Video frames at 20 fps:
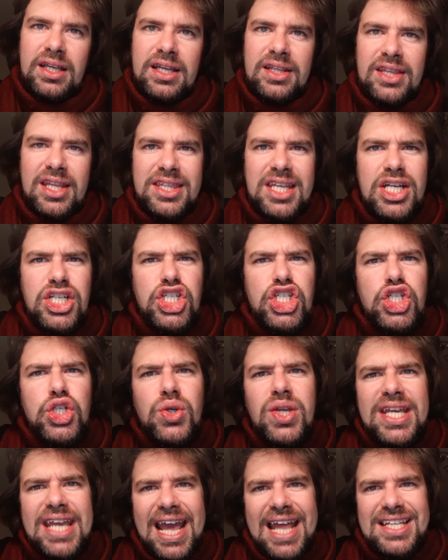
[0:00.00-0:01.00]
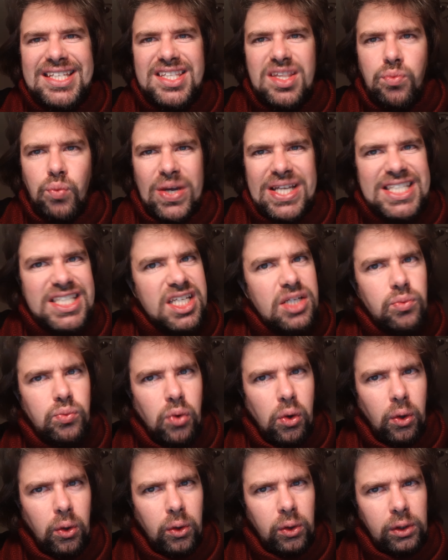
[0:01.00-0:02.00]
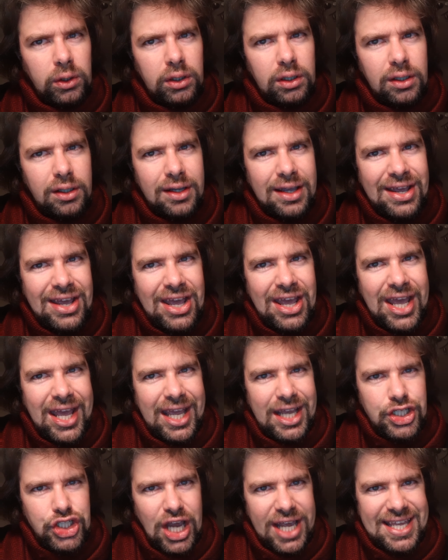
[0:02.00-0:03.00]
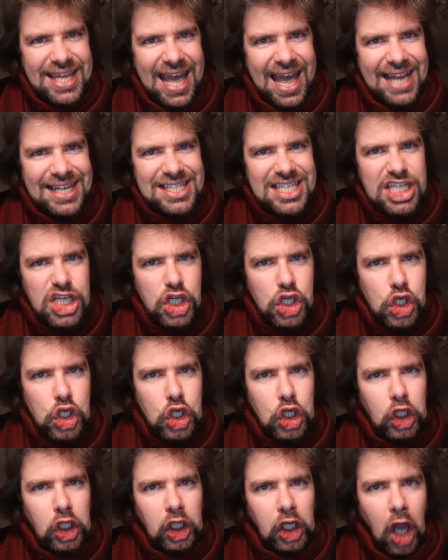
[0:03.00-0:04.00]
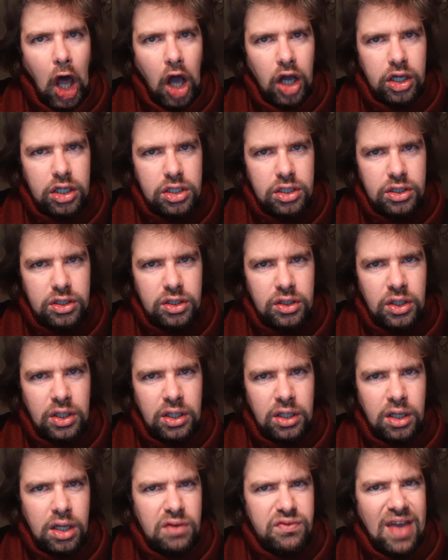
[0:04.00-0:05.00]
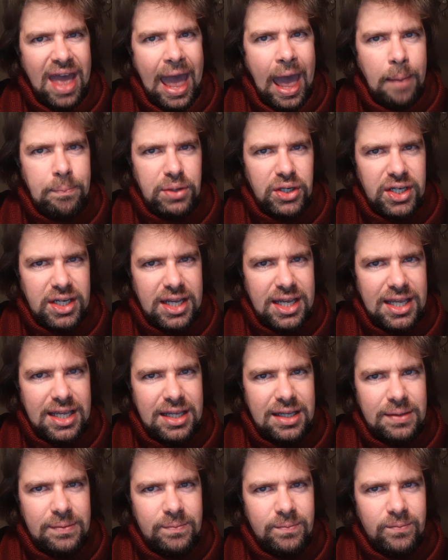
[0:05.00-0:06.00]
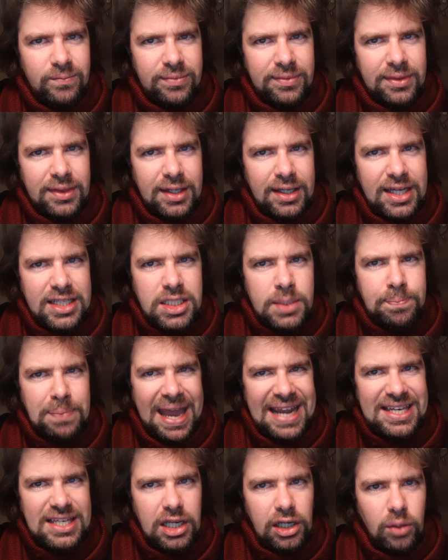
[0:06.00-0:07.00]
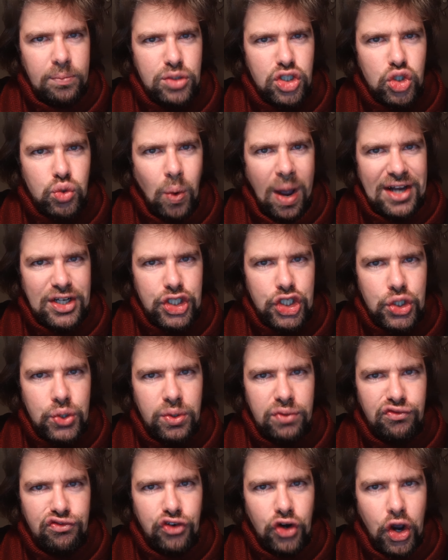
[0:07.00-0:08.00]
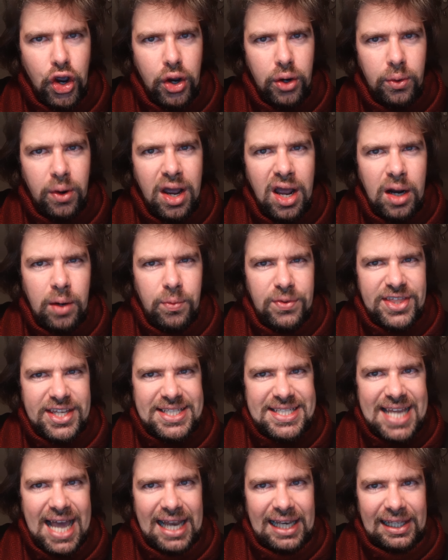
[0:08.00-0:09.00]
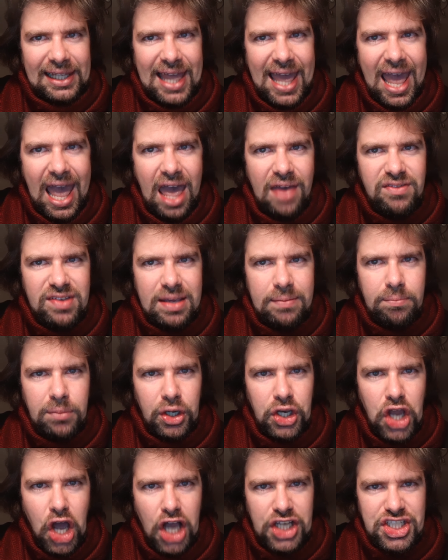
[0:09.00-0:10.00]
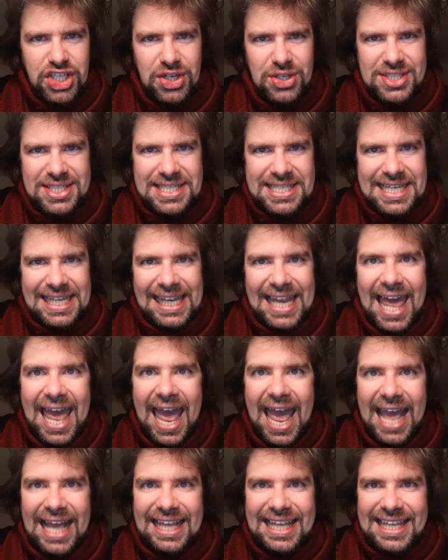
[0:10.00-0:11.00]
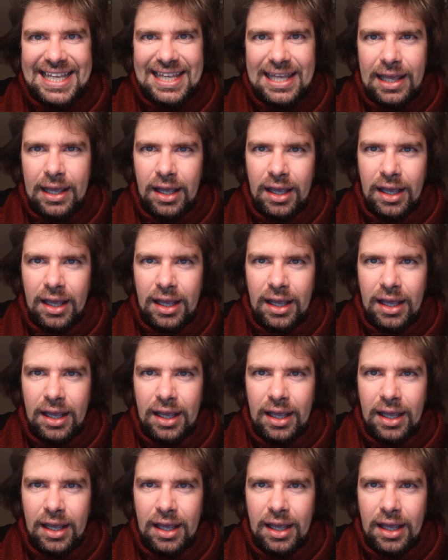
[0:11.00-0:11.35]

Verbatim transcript: that there stood against the western wall a gigantic clock of ebony its pendulum swung to and fro with a dull, heavy, monotonous clang,